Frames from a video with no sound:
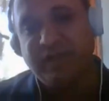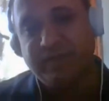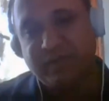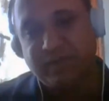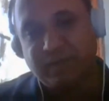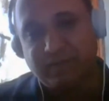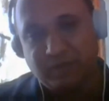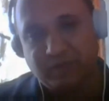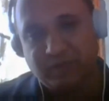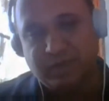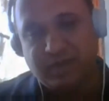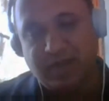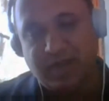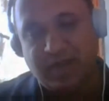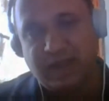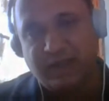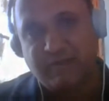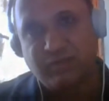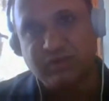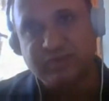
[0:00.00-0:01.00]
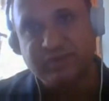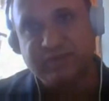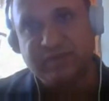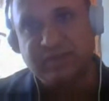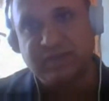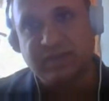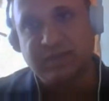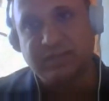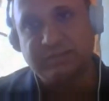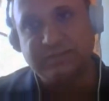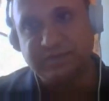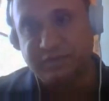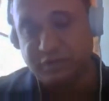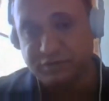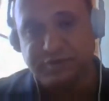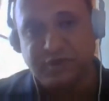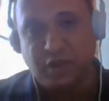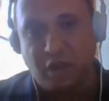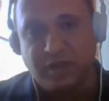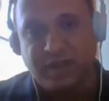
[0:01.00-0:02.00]
table book. I was uh,
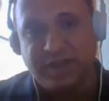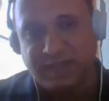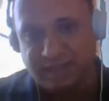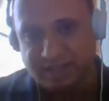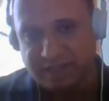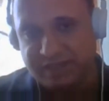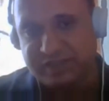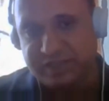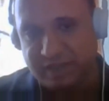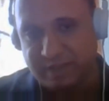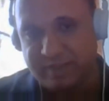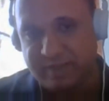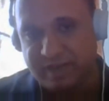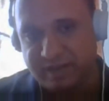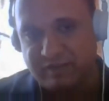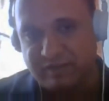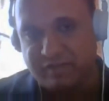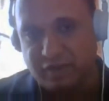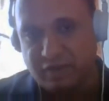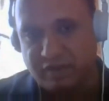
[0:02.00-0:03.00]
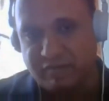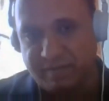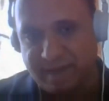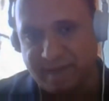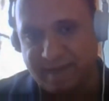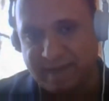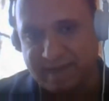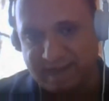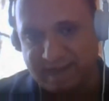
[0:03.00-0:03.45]
Suzlon Energy Limited, one of my